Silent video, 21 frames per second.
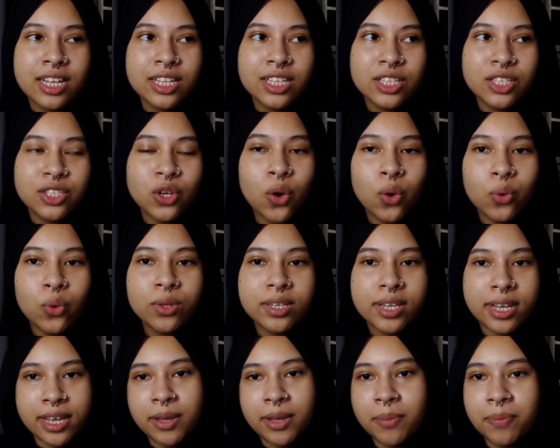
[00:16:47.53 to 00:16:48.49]
told
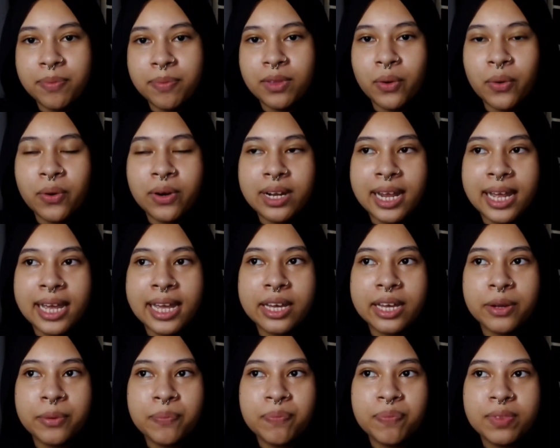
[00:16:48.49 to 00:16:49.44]
him, or
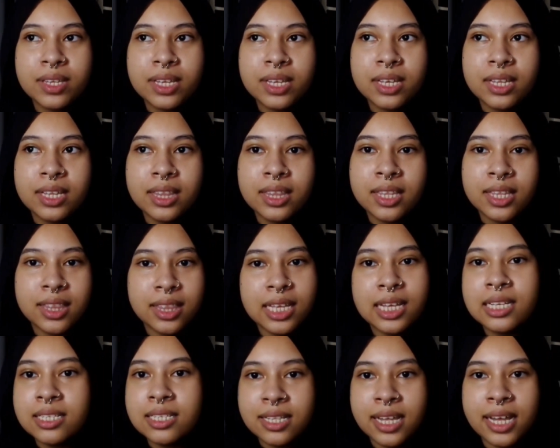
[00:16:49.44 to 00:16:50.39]
like the
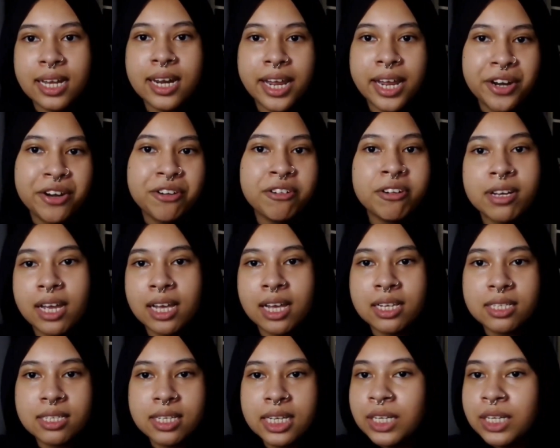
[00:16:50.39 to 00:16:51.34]
things that Henry
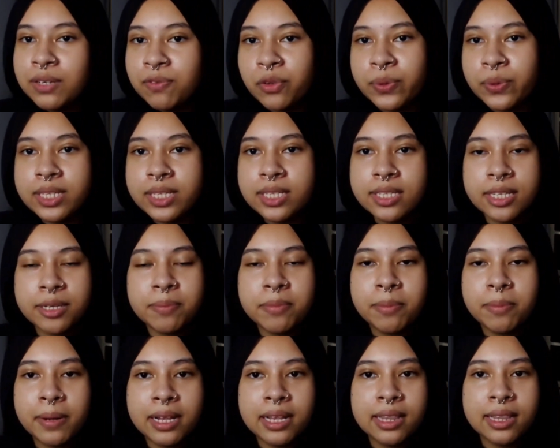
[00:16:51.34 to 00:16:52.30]
has influenced him
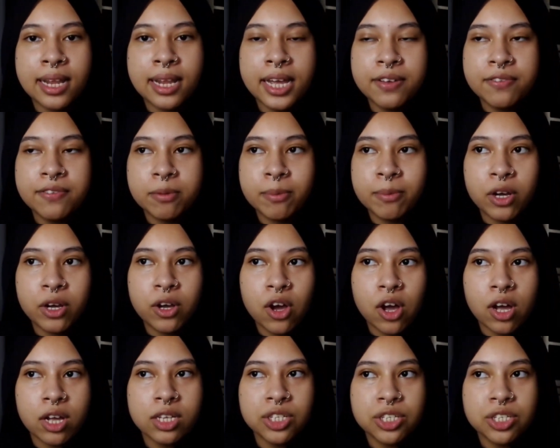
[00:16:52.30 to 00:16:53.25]
about life, about
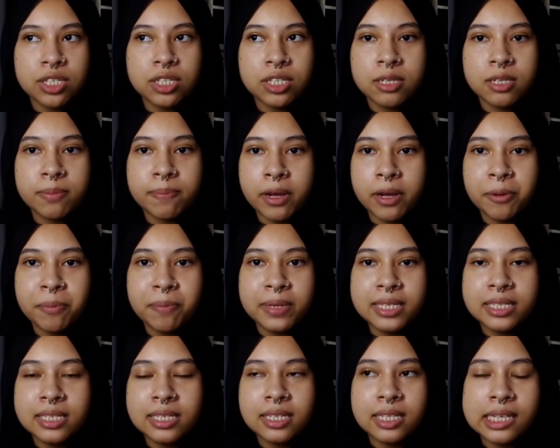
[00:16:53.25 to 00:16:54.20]
conscience, about
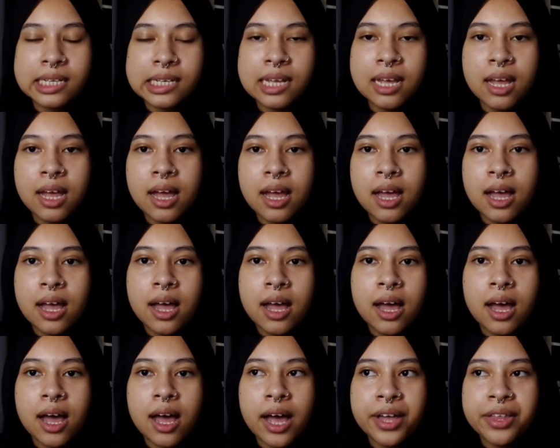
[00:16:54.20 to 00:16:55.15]
basically
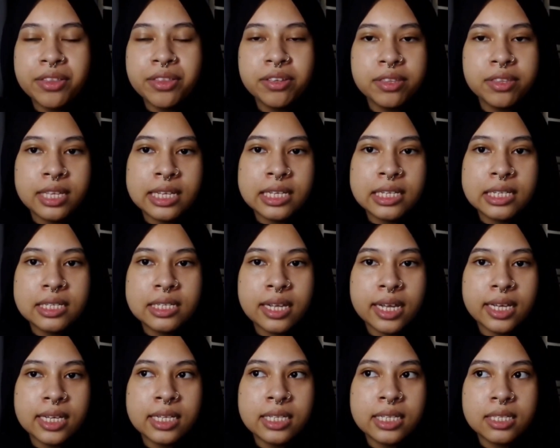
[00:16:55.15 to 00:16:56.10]
other things that
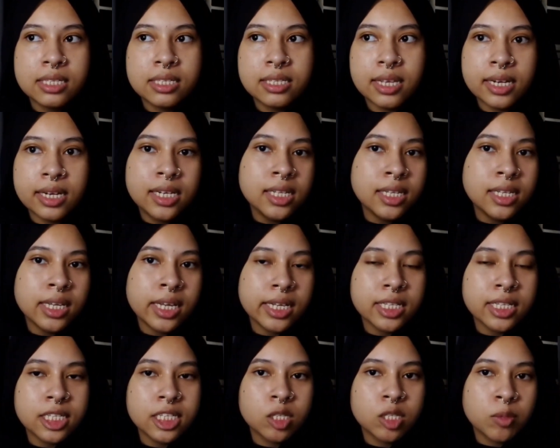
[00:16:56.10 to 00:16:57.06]
he's suddenly
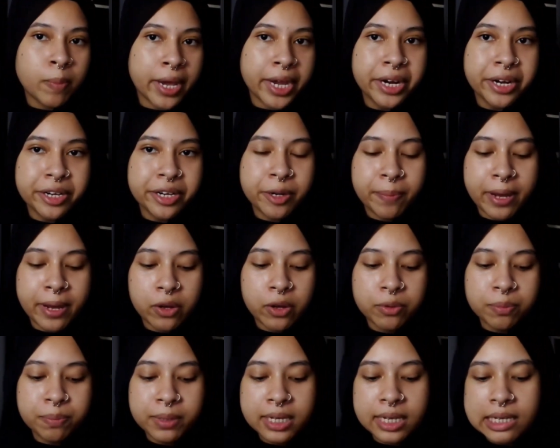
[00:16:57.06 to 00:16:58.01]
inspired
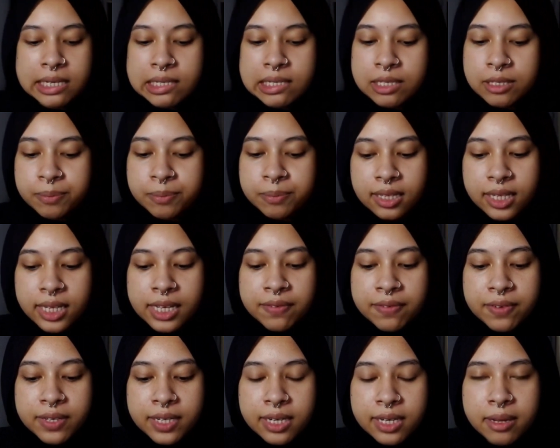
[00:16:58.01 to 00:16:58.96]
about? Because
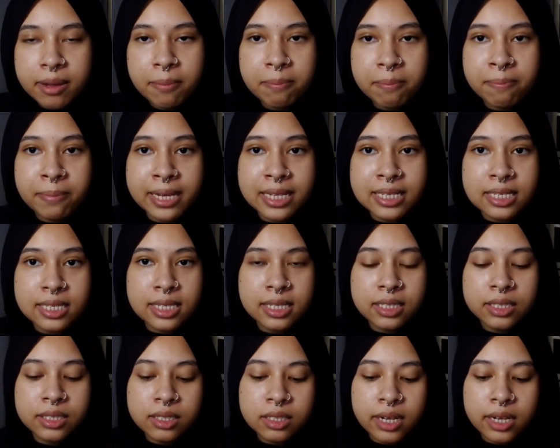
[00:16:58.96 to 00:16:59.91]
even
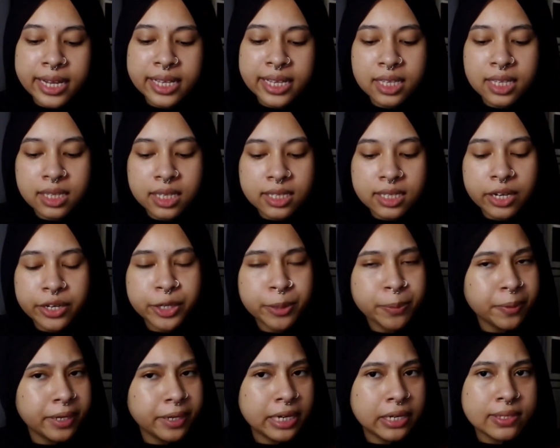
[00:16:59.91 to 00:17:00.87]
Basil, I think that's how you
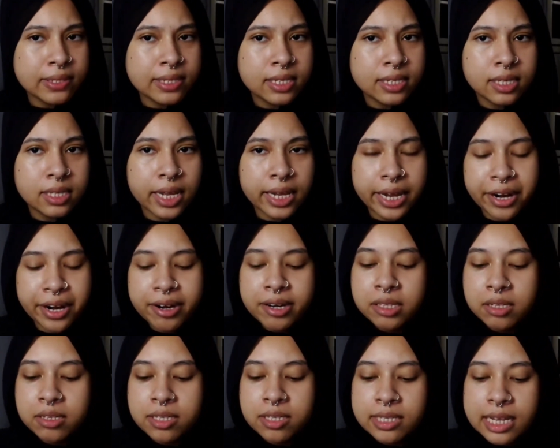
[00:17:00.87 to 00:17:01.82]
pronounce that
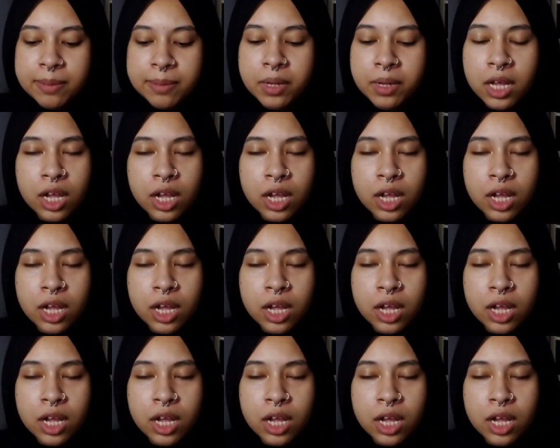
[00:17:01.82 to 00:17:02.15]
character's name,